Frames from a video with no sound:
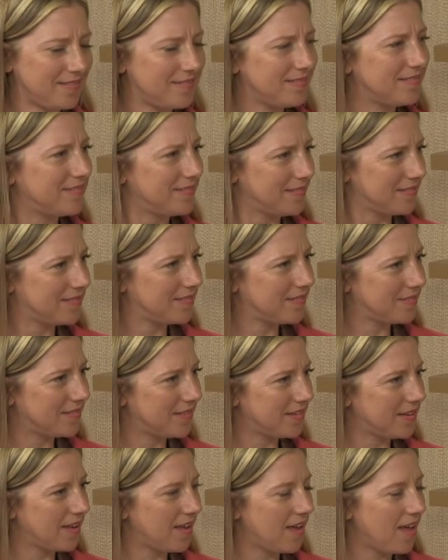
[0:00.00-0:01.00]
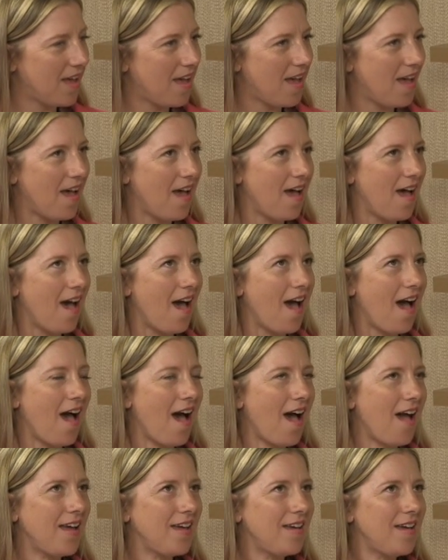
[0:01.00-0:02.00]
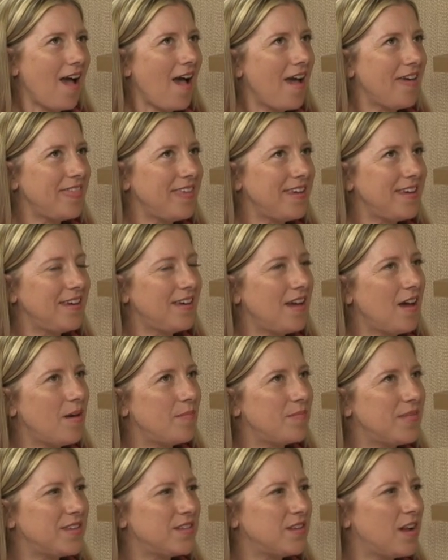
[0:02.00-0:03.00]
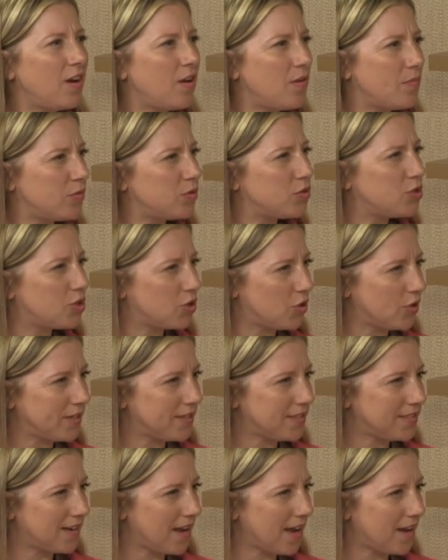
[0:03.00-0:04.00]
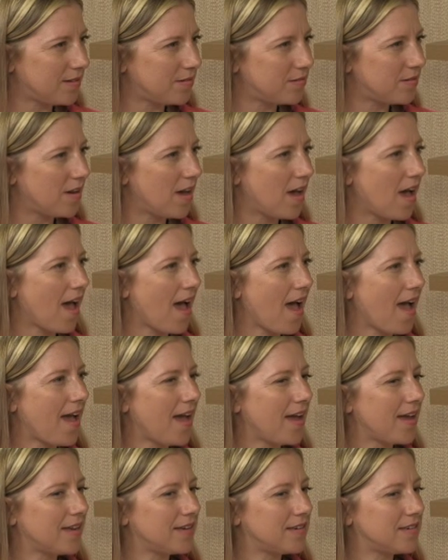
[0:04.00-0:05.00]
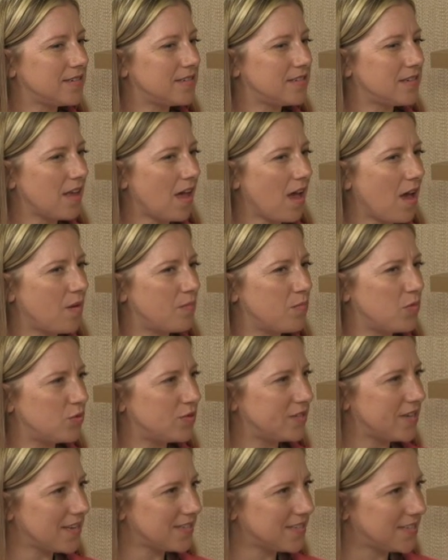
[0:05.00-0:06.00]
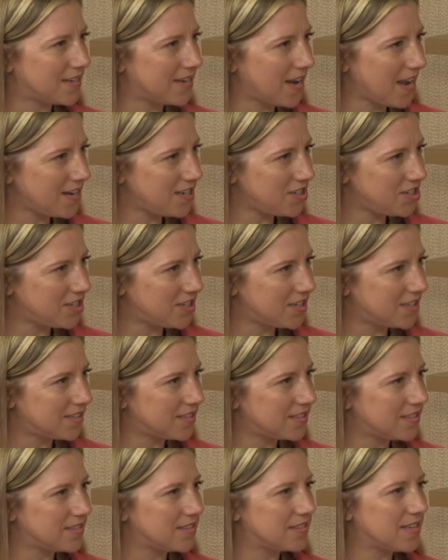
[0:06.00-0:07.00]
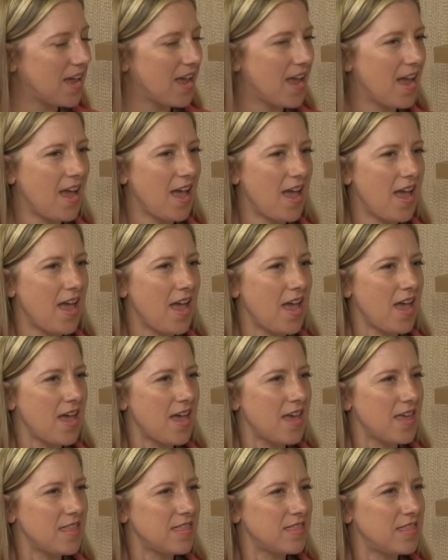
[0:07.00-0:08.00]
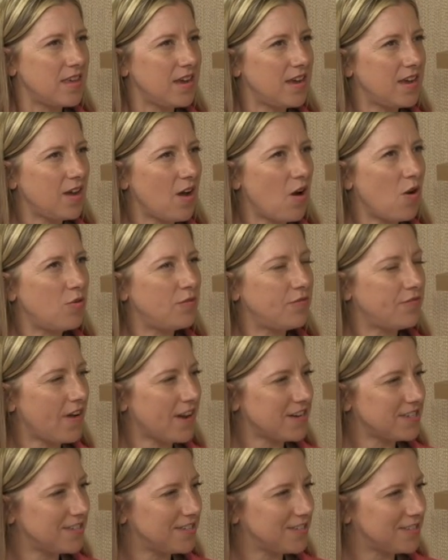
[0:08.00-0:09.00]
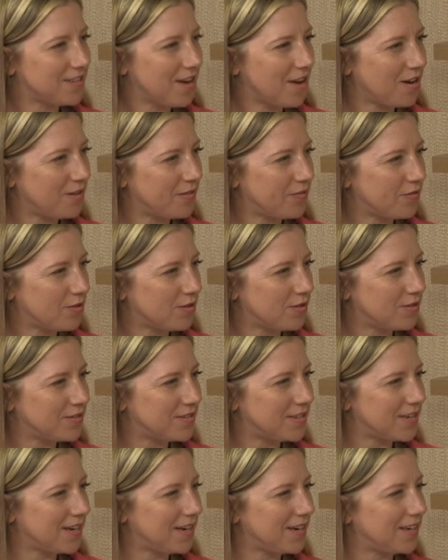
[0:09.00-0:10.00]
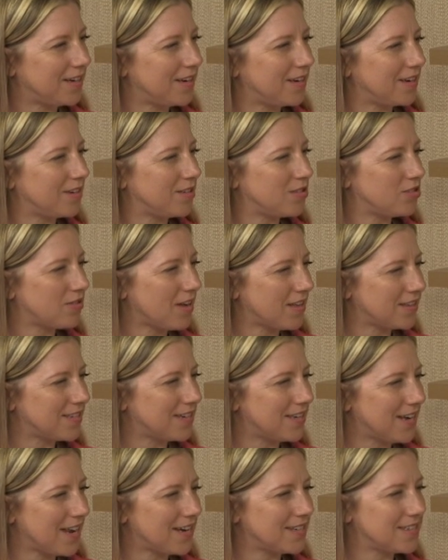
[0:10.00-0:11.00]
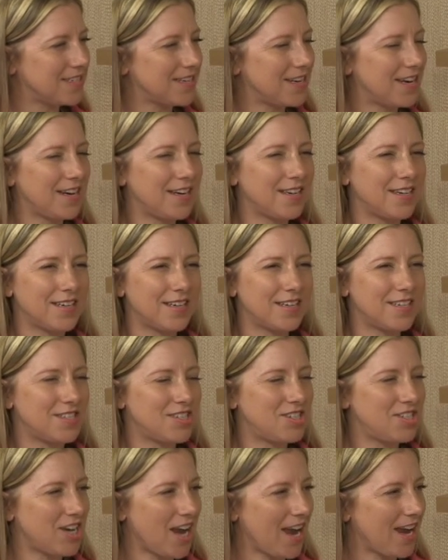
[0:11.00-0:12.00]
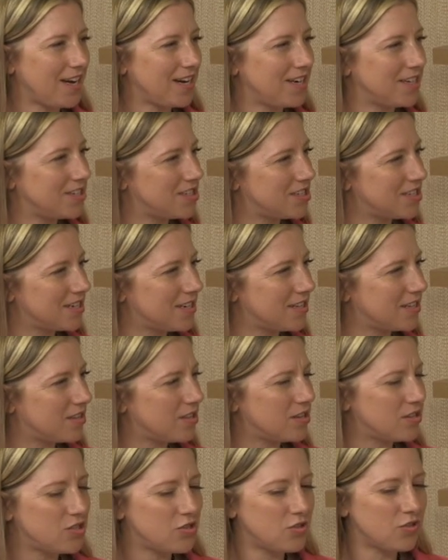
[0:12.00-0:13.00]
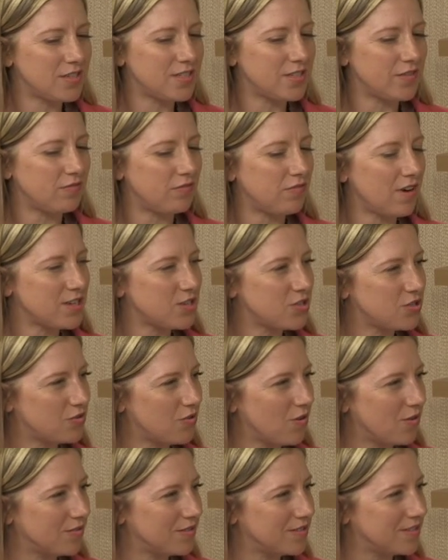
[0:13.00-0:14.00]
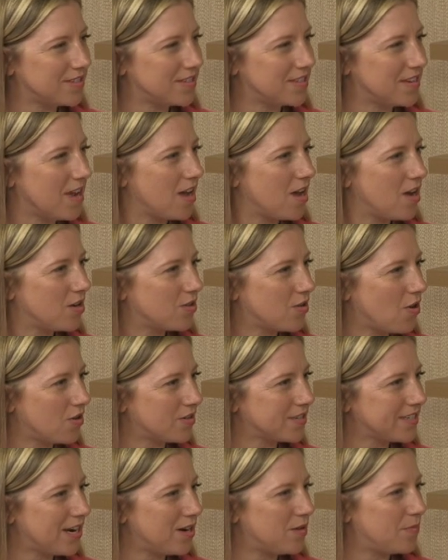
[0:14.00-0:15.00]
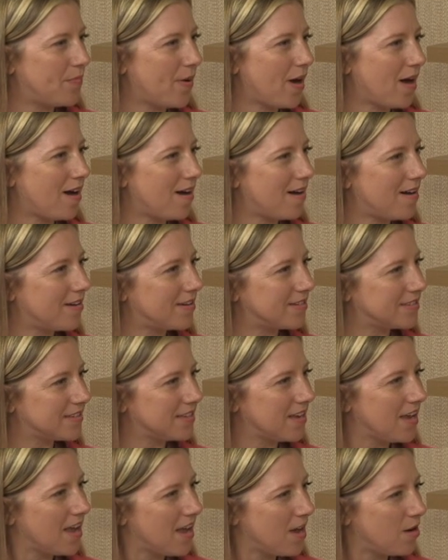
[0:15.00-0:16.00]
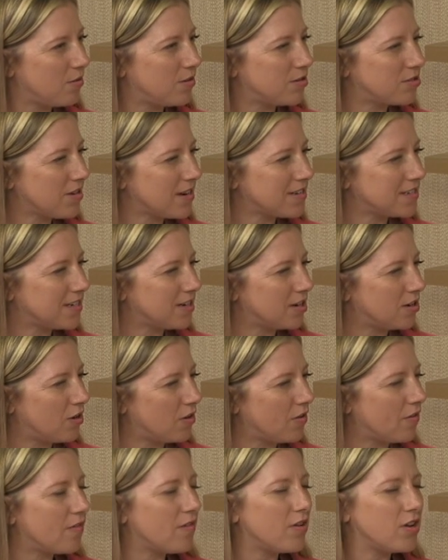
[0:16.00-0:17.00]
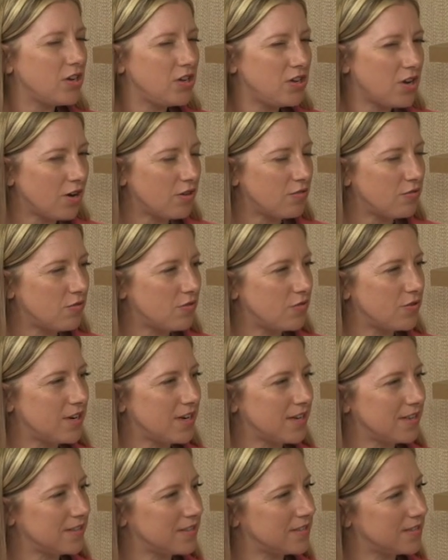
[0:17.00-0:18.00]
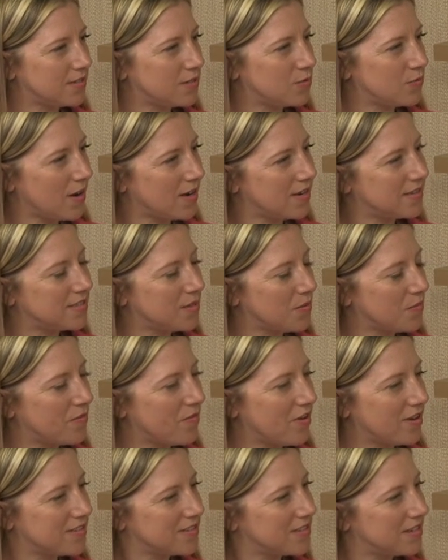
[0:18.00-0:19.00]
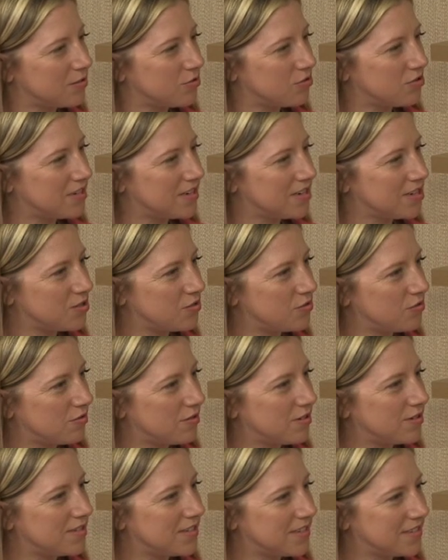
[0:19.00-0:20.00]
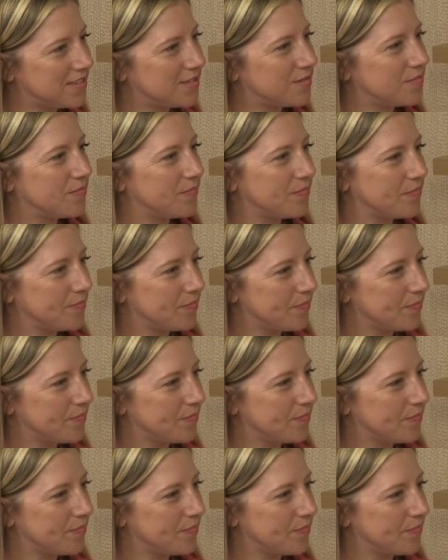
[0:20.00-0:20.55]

What's the reason? I, I think um, there's a lot more choice now and uh, more destinations. The old fashioned style of cruising, transatlantic, has changed, and the, the choice of restaurants, cocktail bars, we're attracting a lot younger audience as well as some of our still traditional cruisers. Well,